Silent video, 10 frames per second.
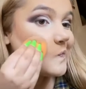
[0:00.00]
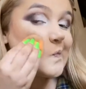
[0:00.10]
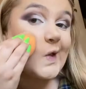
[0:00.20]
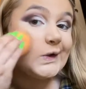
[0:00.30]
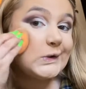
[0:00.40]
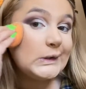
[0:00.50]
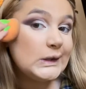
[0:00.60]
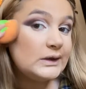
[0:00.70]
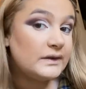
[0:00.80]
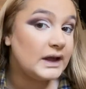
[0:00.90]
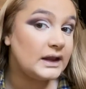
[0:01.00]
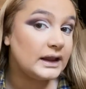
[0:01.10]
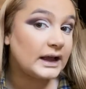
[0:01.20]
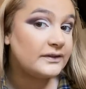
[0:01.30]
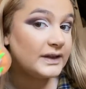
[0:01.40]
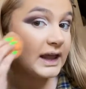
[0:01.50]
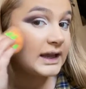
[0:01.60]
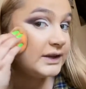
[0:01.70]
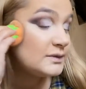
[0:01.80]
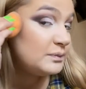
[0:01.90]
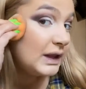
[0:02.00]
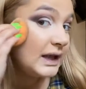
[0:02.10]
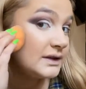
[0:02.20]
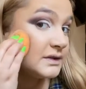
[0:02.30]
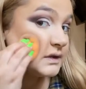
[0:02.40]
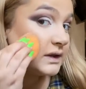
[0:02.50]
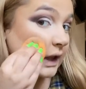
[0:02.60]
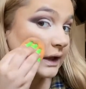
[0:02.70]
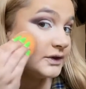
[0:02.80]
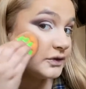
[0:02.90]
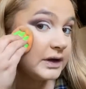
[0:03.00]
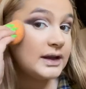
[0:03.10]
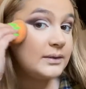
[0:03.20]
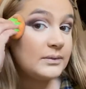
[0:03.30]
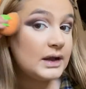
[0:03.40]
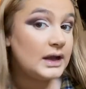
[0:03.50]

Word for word: I just love it. Like, I feel like it just blends like a dream.